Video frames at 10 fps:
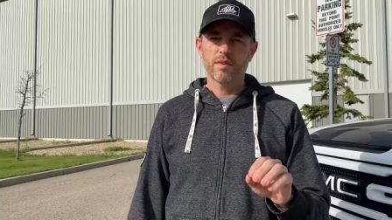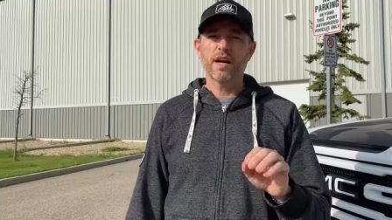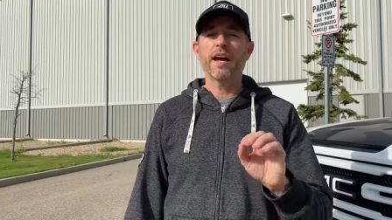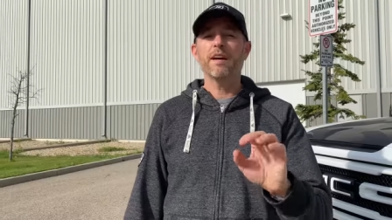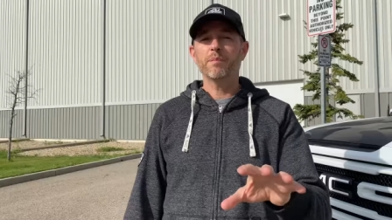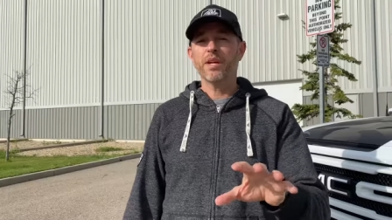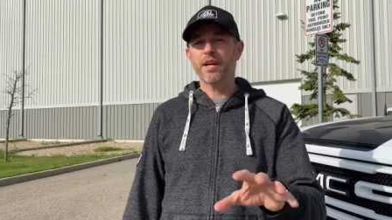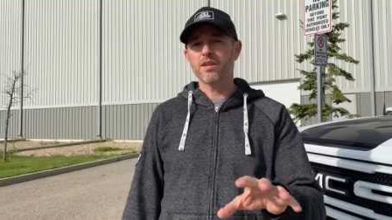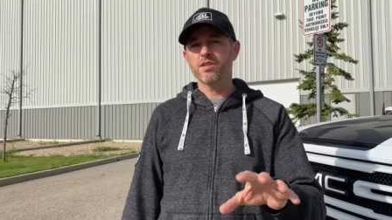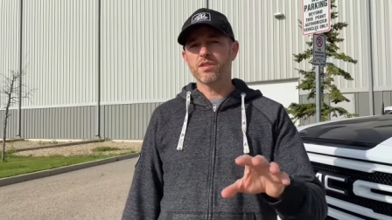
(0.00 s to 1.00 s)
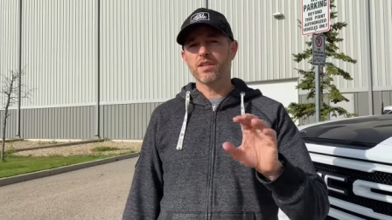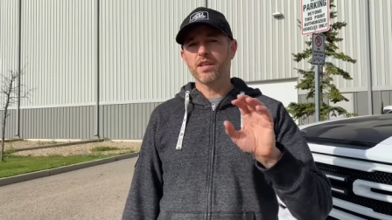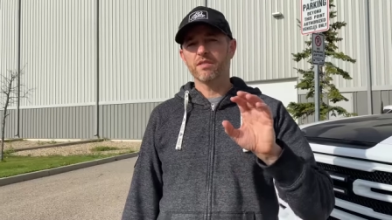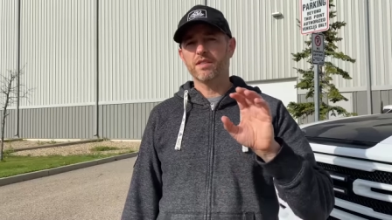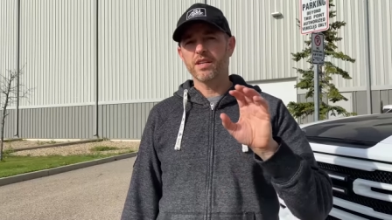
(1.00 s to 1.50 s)
I have been asked
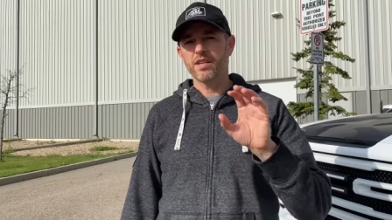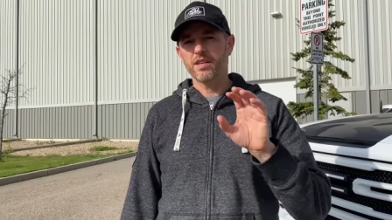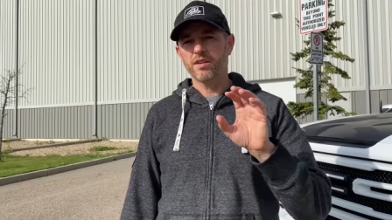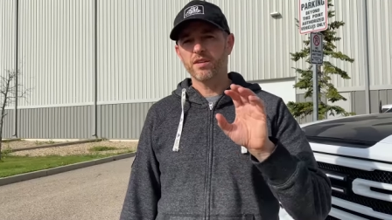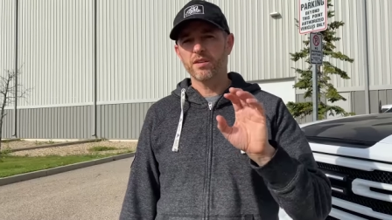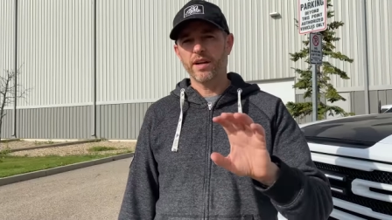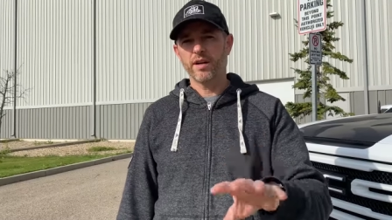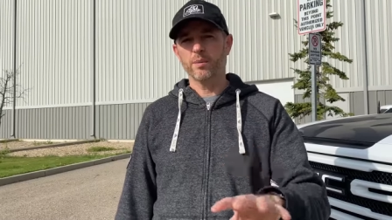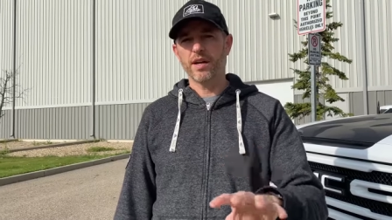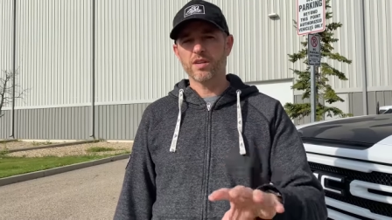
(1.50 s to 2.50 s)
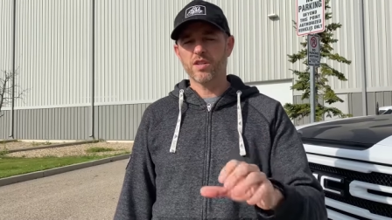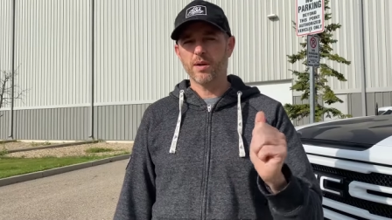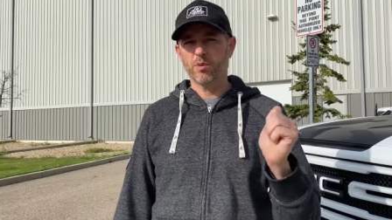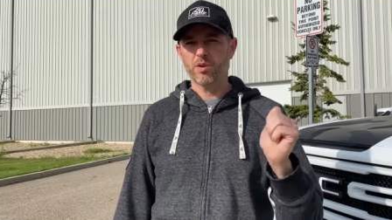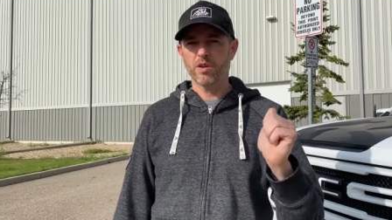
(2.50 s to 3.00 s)
if the airbags that I
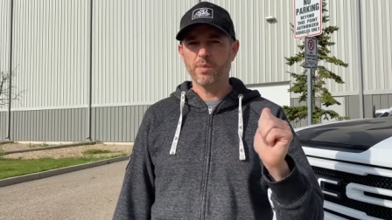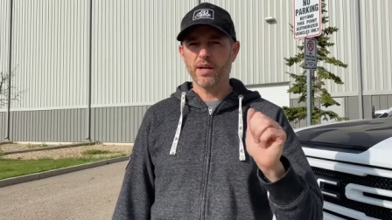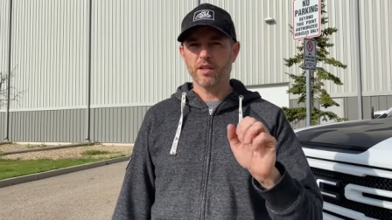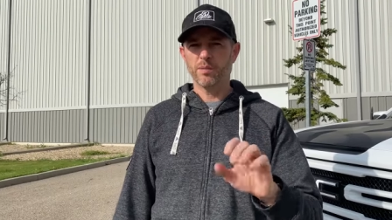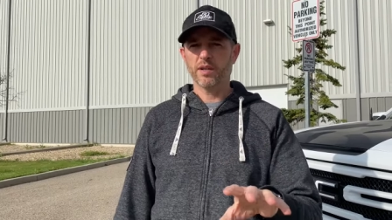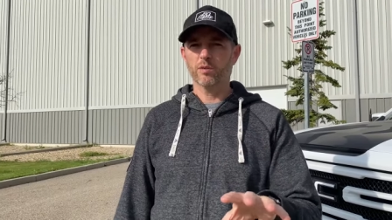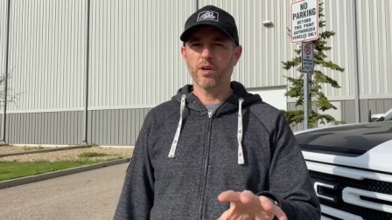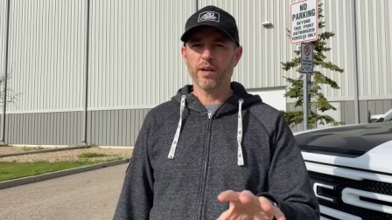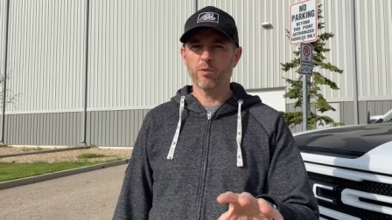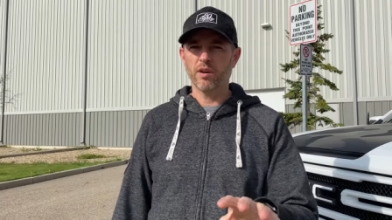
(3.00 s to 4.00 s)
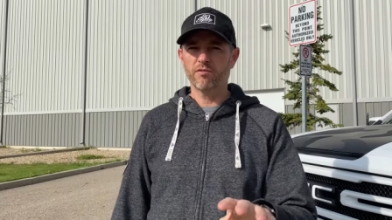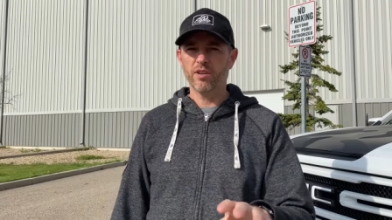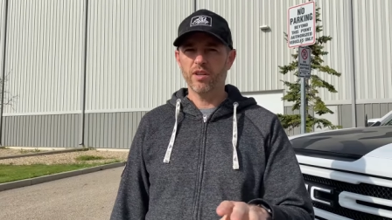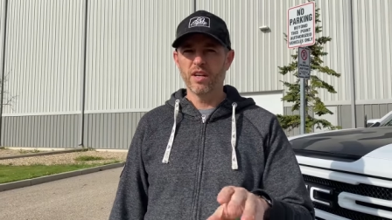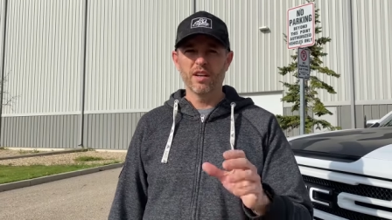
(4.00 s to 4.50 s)
put in the back make the ride
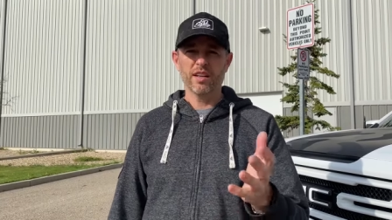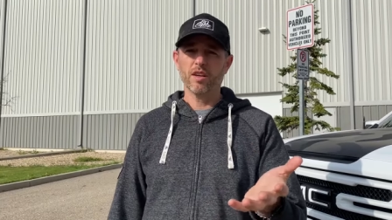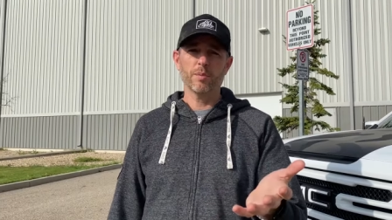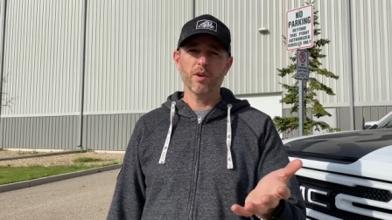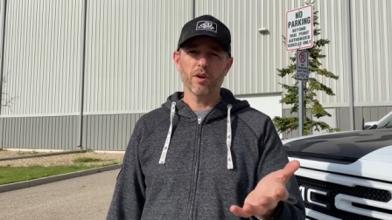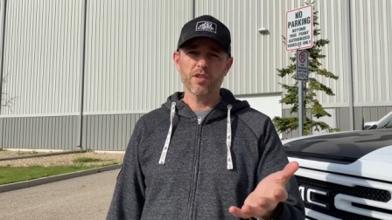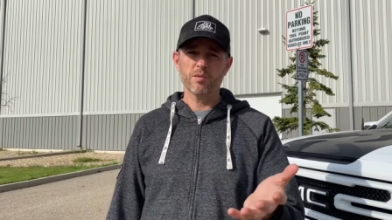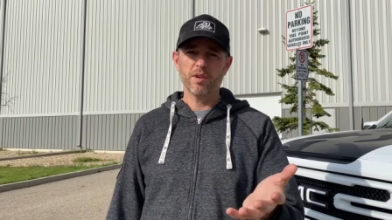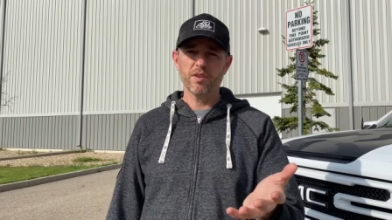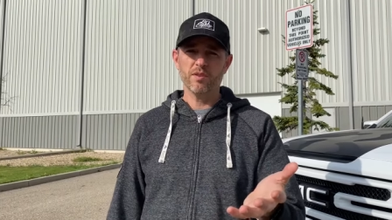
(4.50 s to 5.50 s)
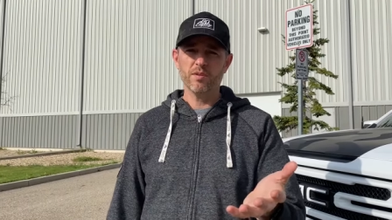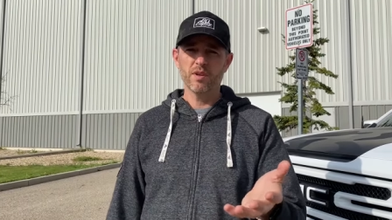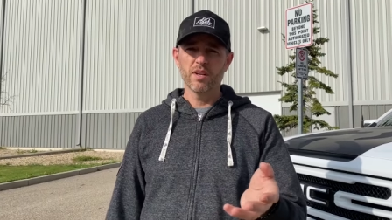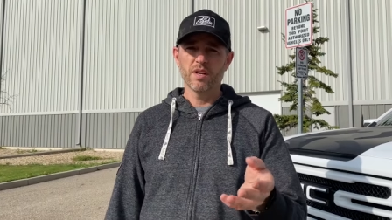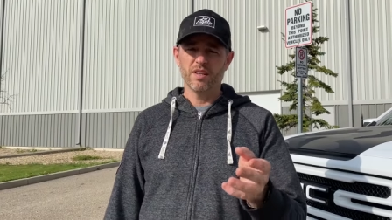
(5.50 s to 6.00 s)
rougher. I gotta be honest with you,
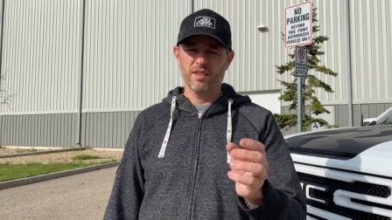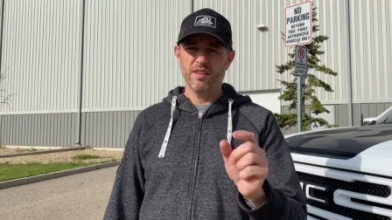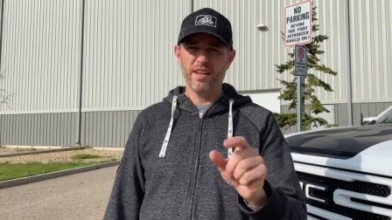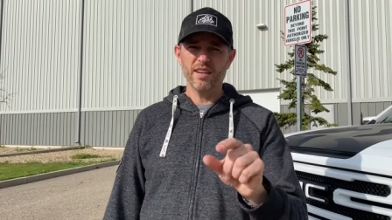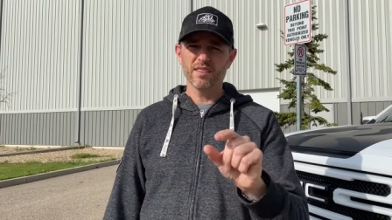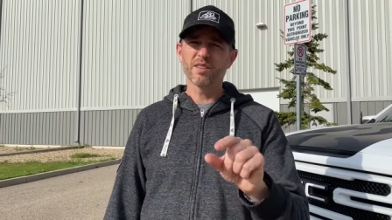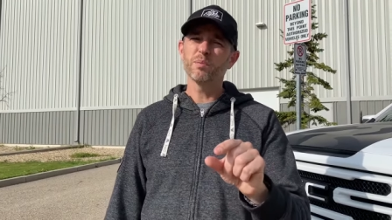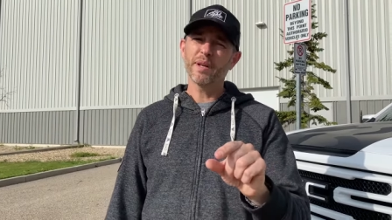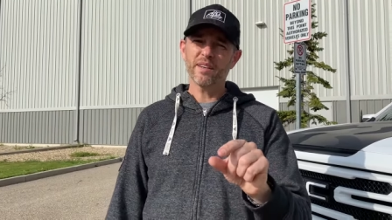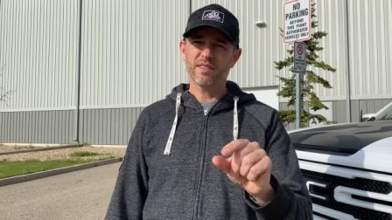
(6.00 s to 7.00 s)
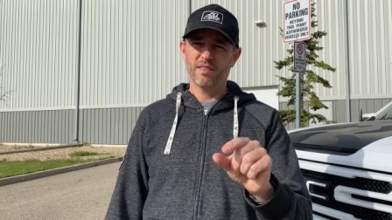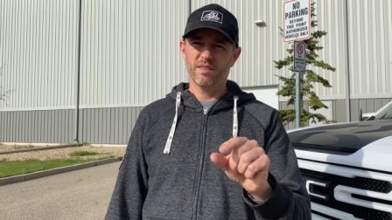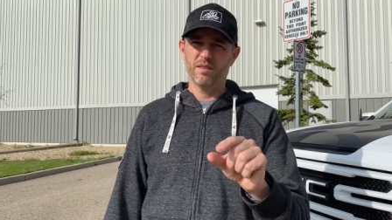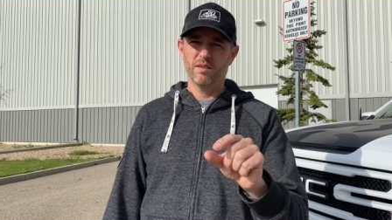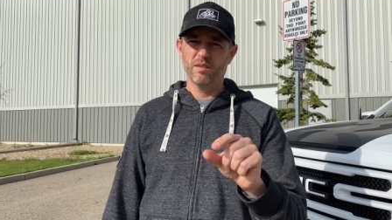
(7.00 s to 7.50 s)
yeah, a little bit,
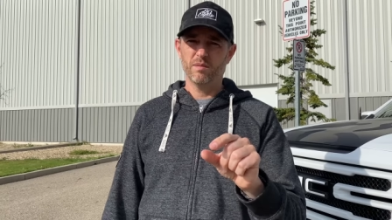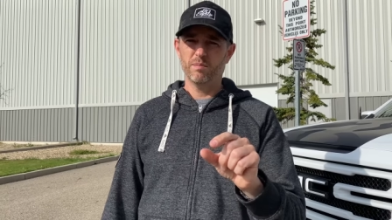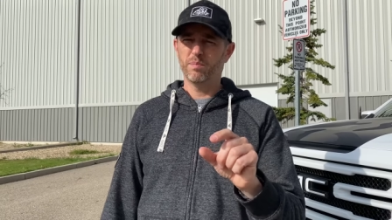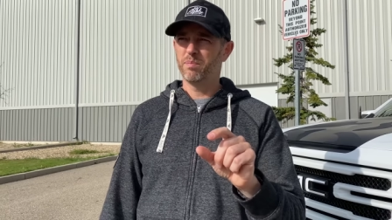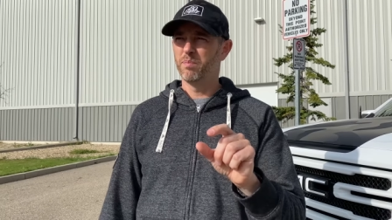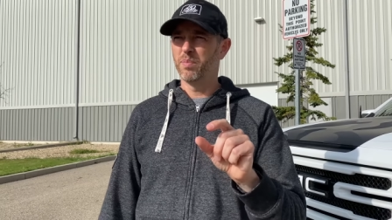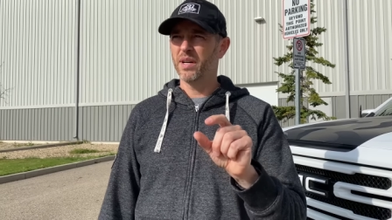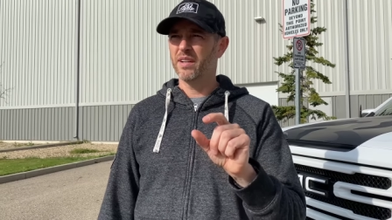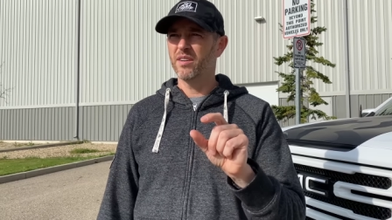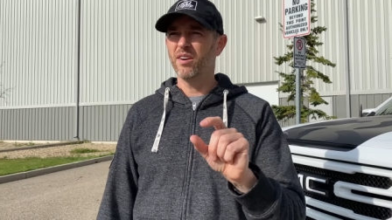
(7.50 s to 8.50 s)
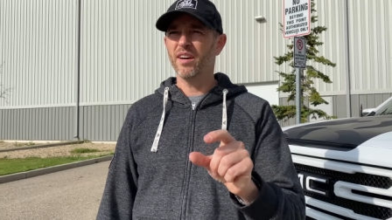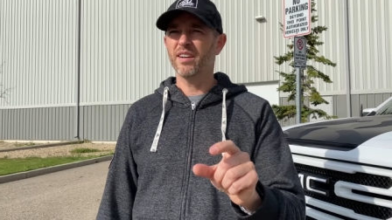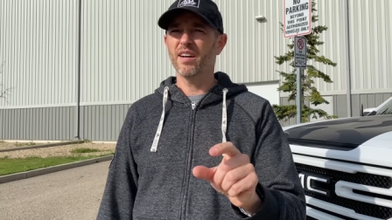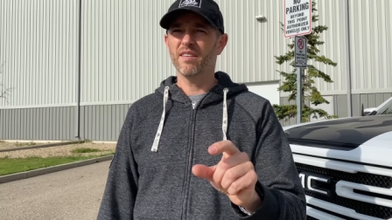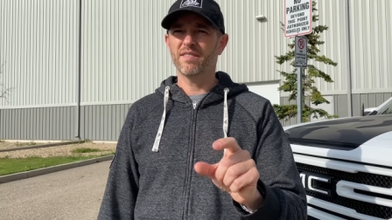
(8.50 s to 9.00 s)
but not
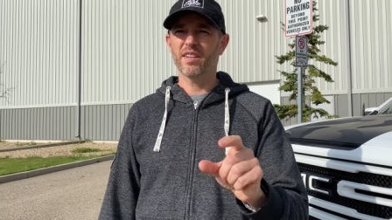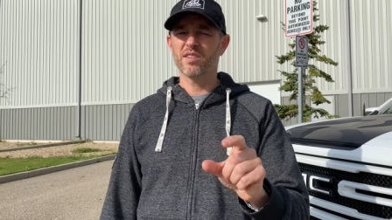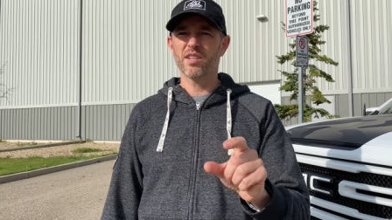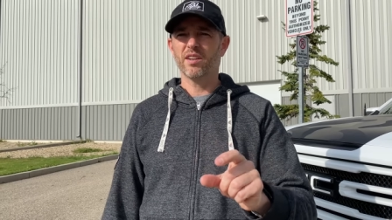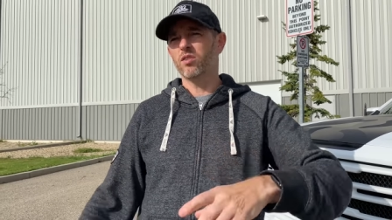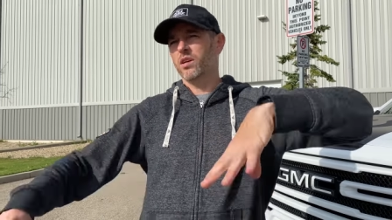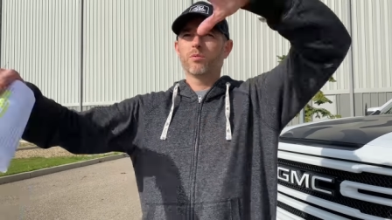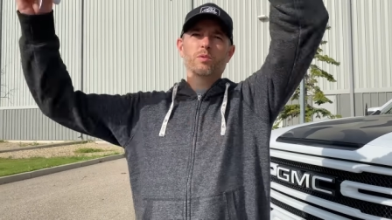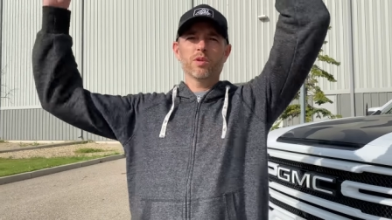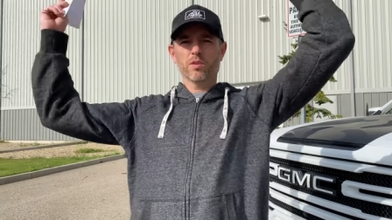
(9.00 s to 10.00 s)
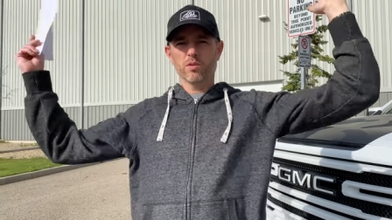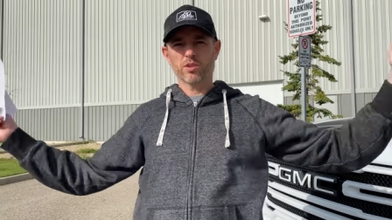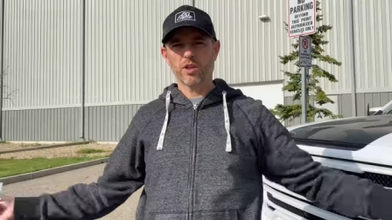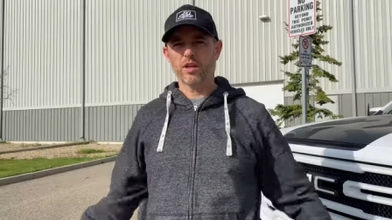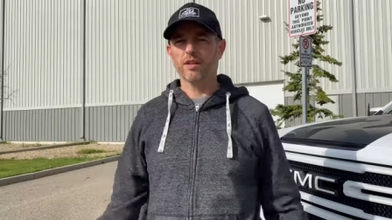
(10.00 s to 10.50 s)
enough that it's like, oh, I ruined the whole
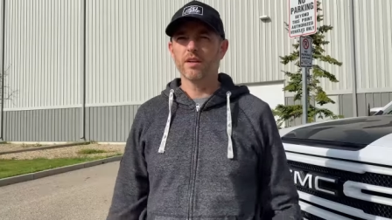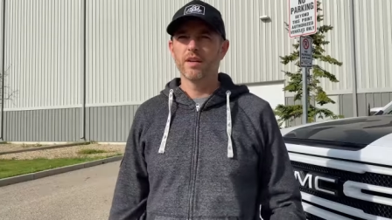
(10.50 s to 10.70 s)
truck.